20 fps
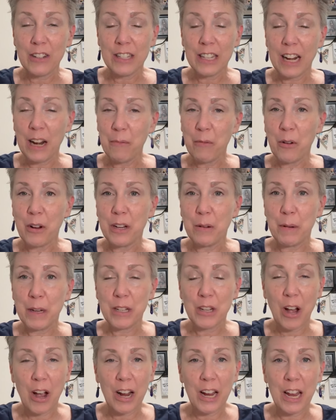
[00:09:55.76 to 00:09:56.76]
that I'm going to be
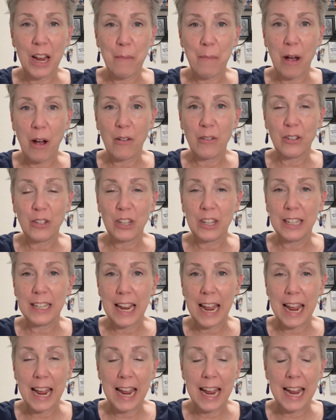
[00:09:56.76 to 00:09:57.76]
talking about
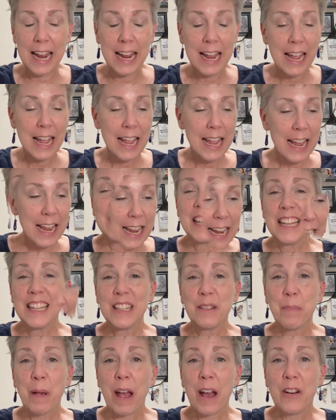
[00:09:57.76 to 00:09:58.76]
today.
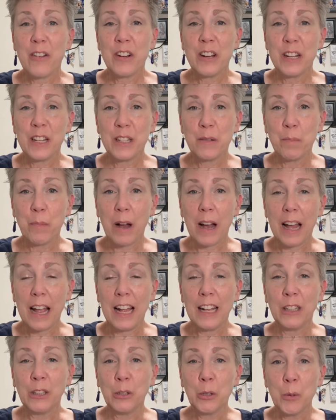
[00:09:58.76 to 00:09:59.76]
This pattern is by
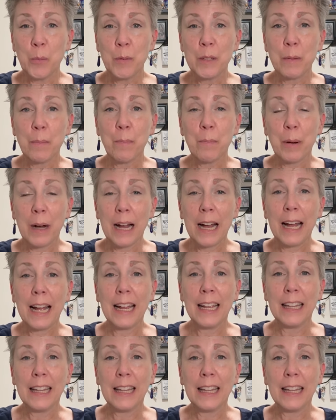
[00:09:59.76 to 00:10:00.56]
Looped by